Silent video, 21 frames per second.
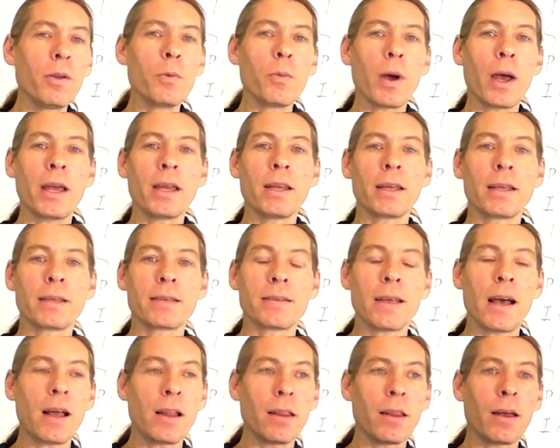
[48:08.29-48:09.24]
way to
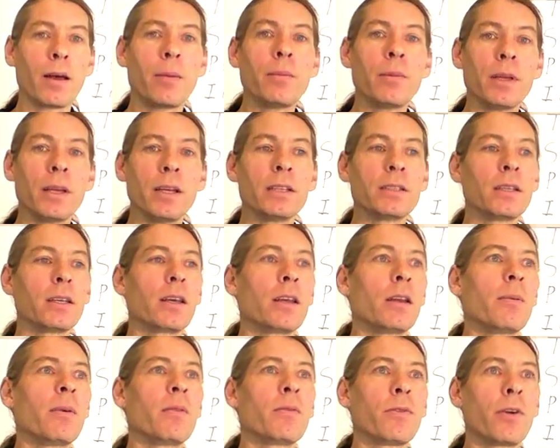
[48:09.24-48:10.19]
sell them is to get
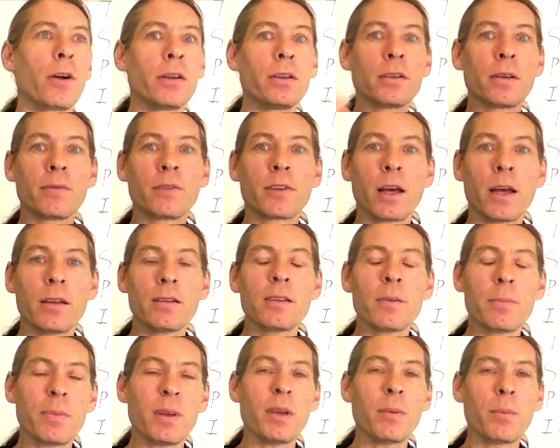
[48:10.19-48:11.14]
them in front of tons
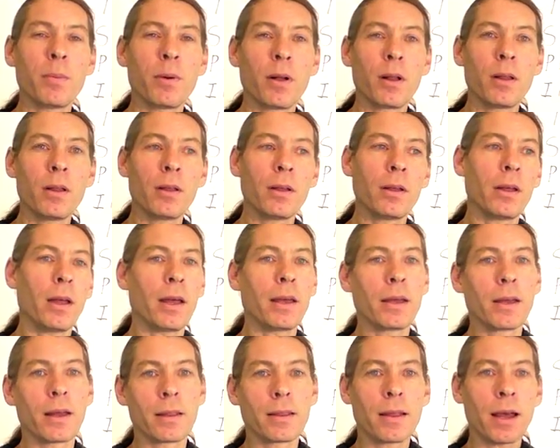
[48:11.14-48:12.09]
of people and
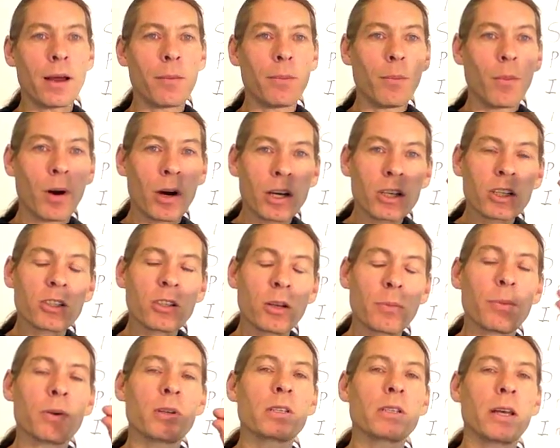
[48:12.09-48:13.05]
get that marginal
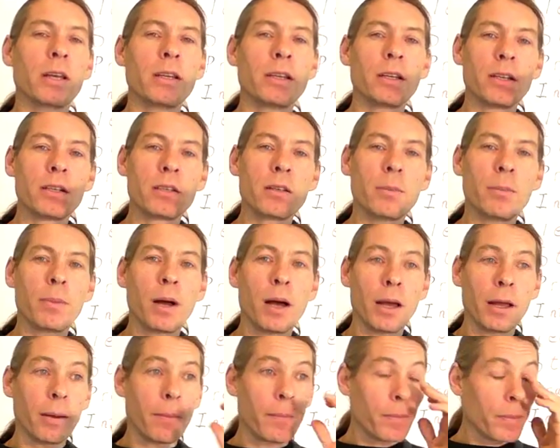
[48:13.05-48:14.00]
percentage to
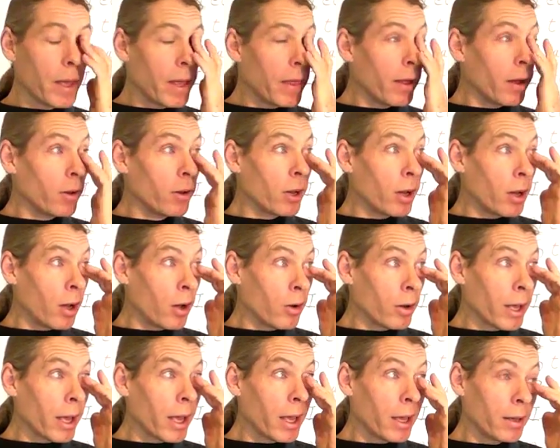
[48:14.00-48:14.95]
buy them. And they'll go,
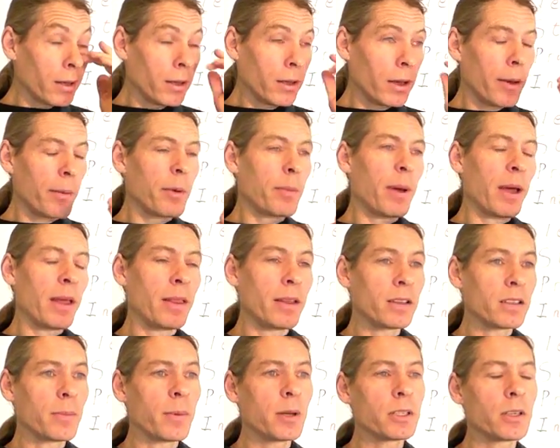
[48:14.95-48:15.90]
okay, I'm going to pay
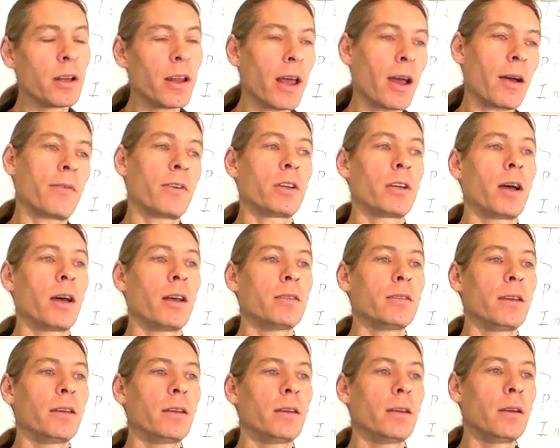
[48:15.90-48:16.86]
this much on
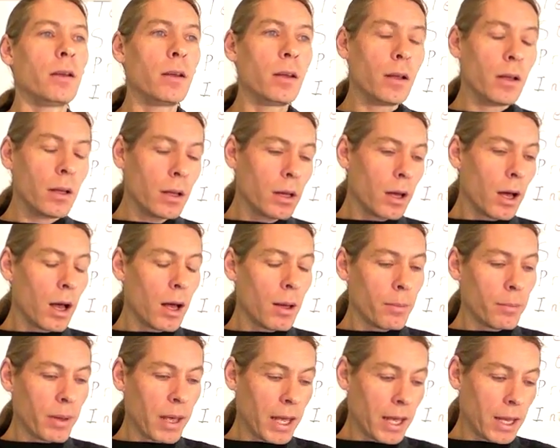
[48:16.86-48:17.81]
advertising,
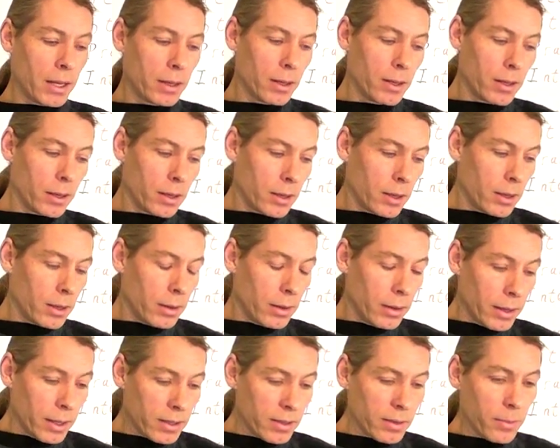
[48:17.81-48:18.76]
I'm paying
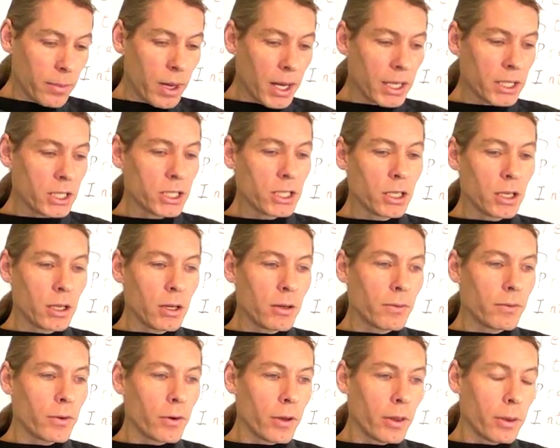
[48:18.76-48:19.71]
this much
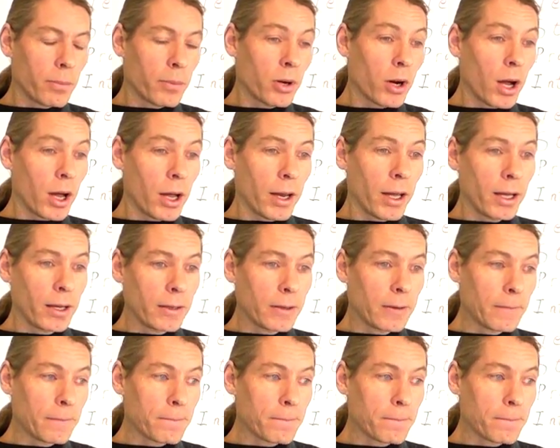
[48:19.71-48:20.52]
for the product,